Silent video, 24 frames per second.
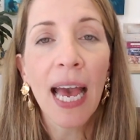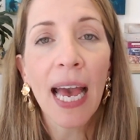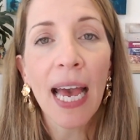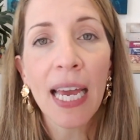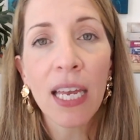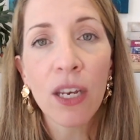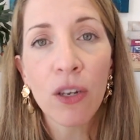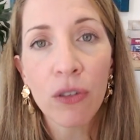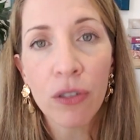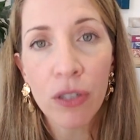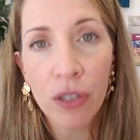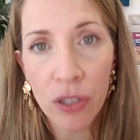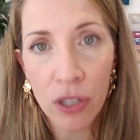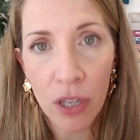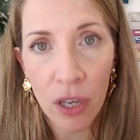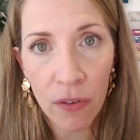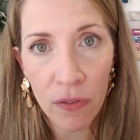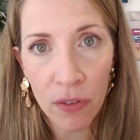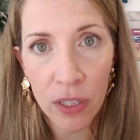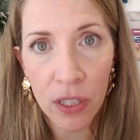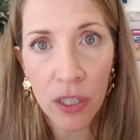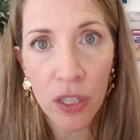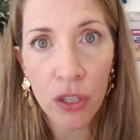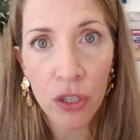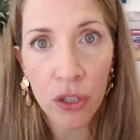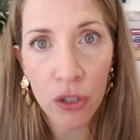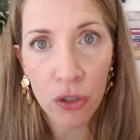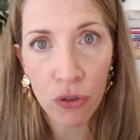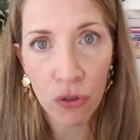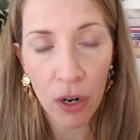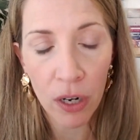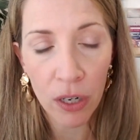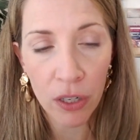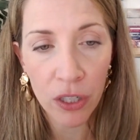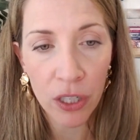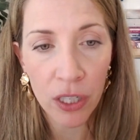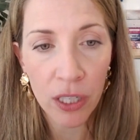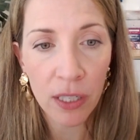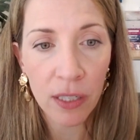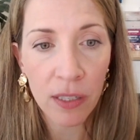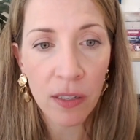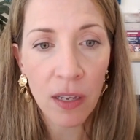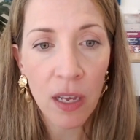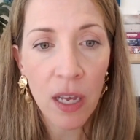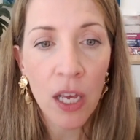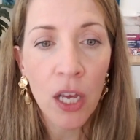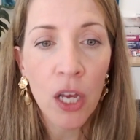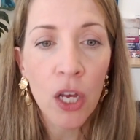and your service
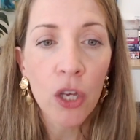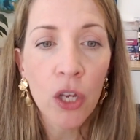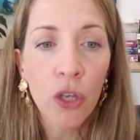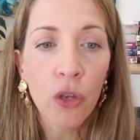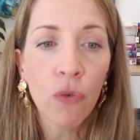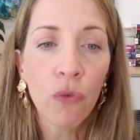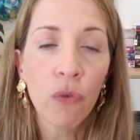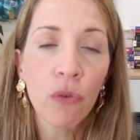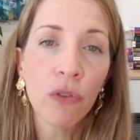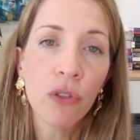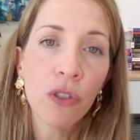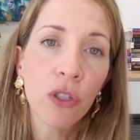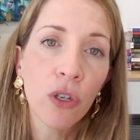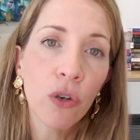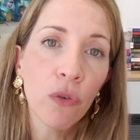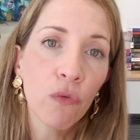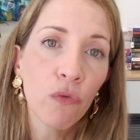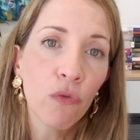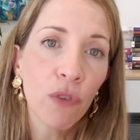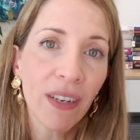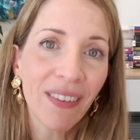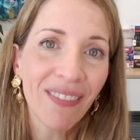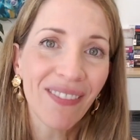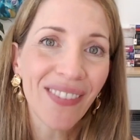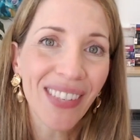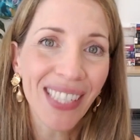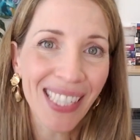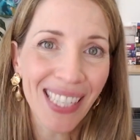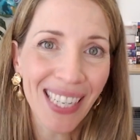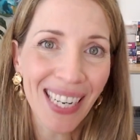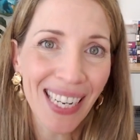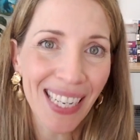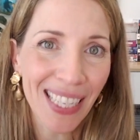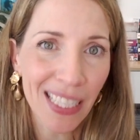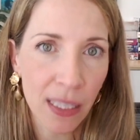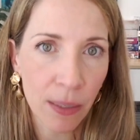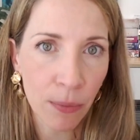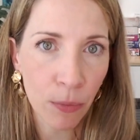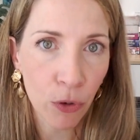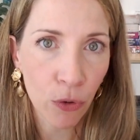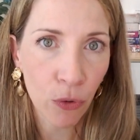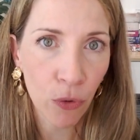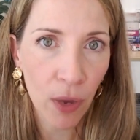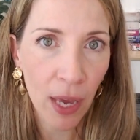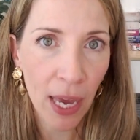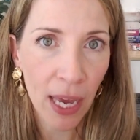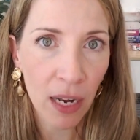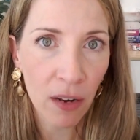structures. You're also revisiting some
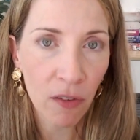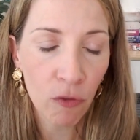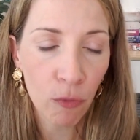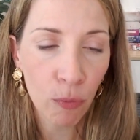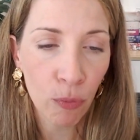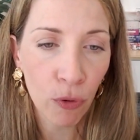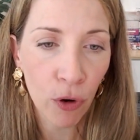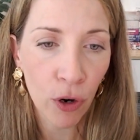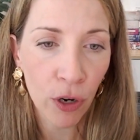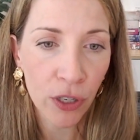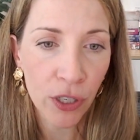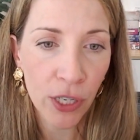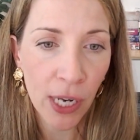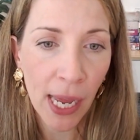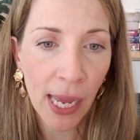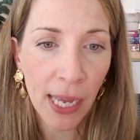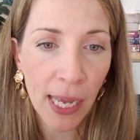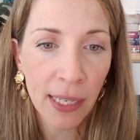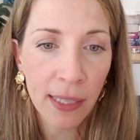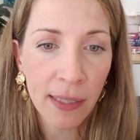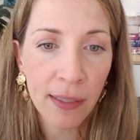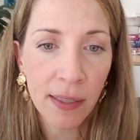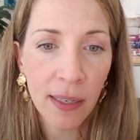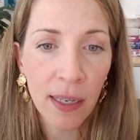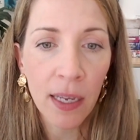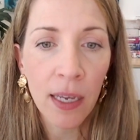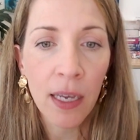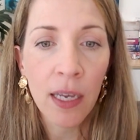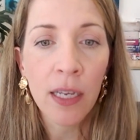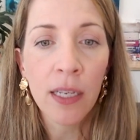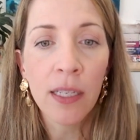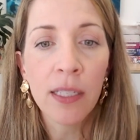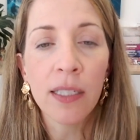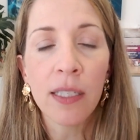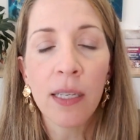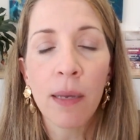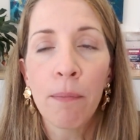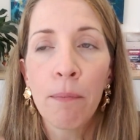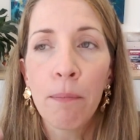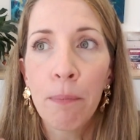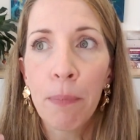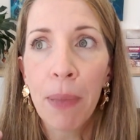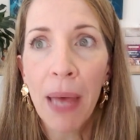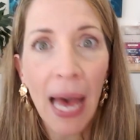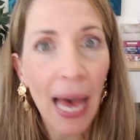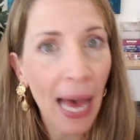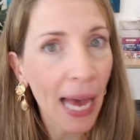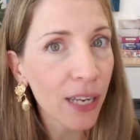creative projects, some
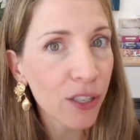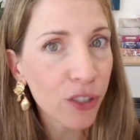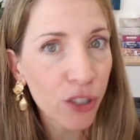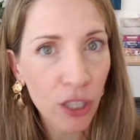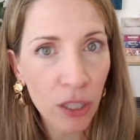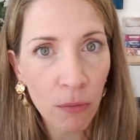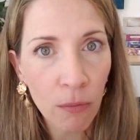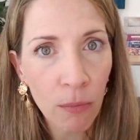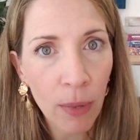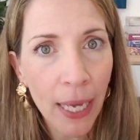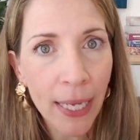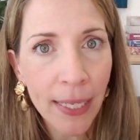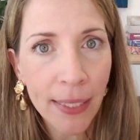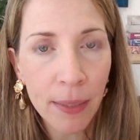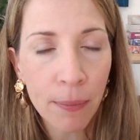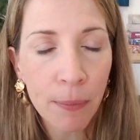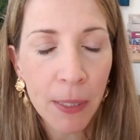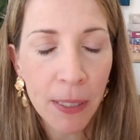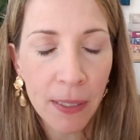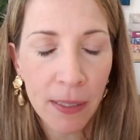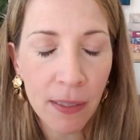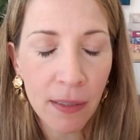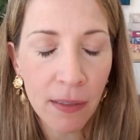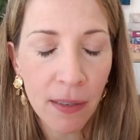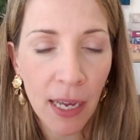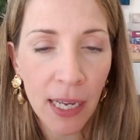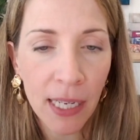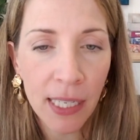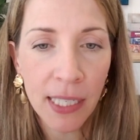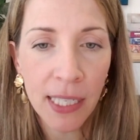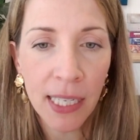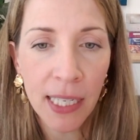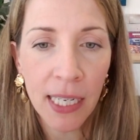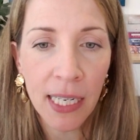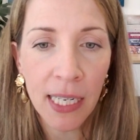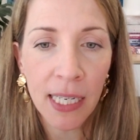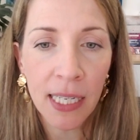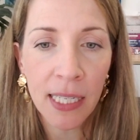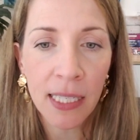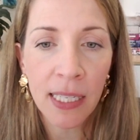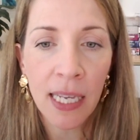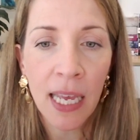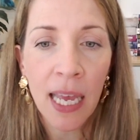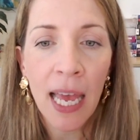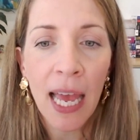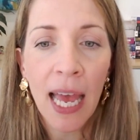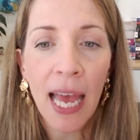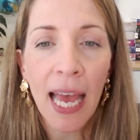passion-based business ideas,
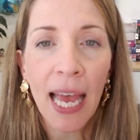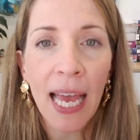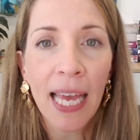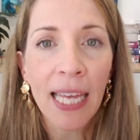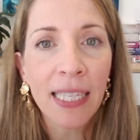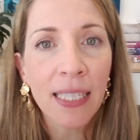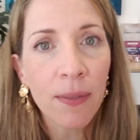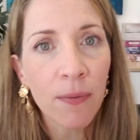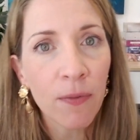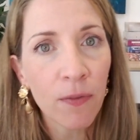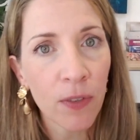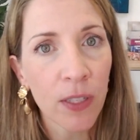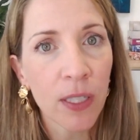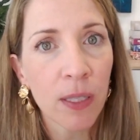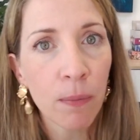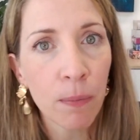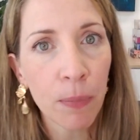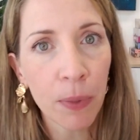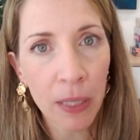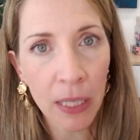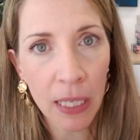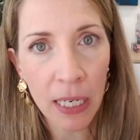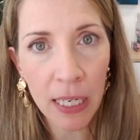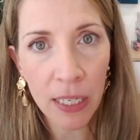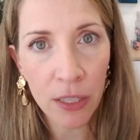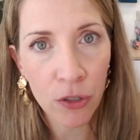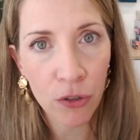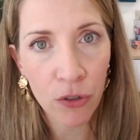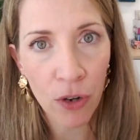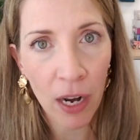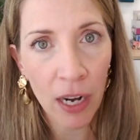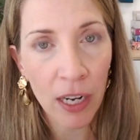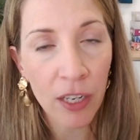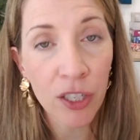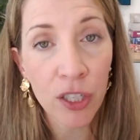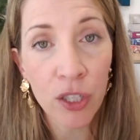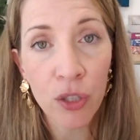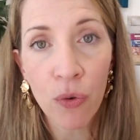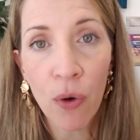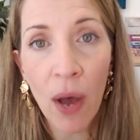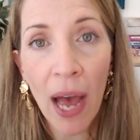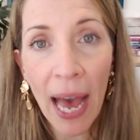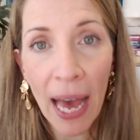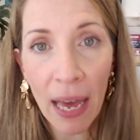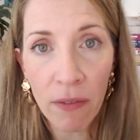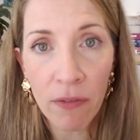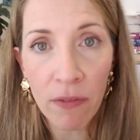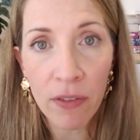and some visibility strategies or
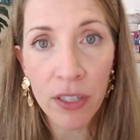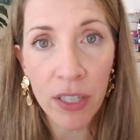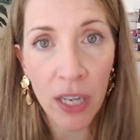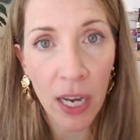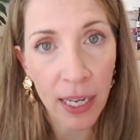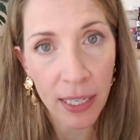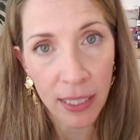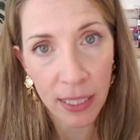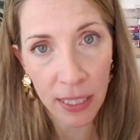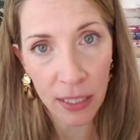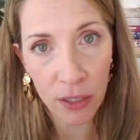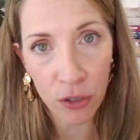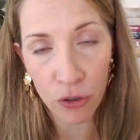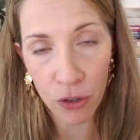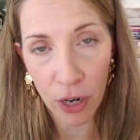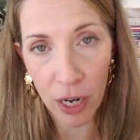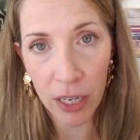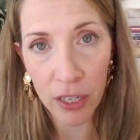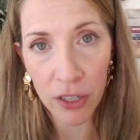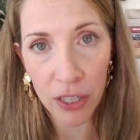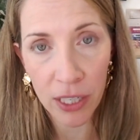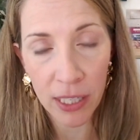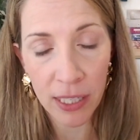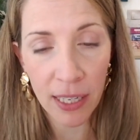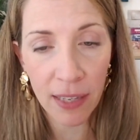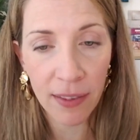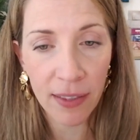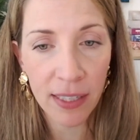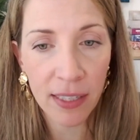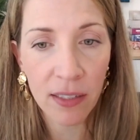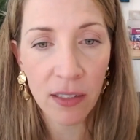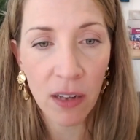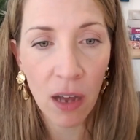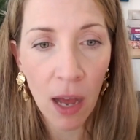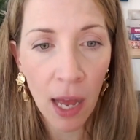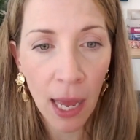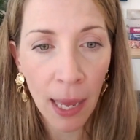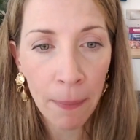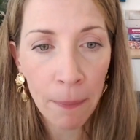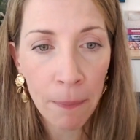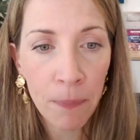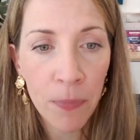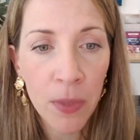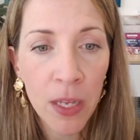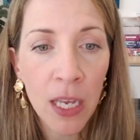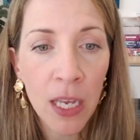advertising strategies. This time,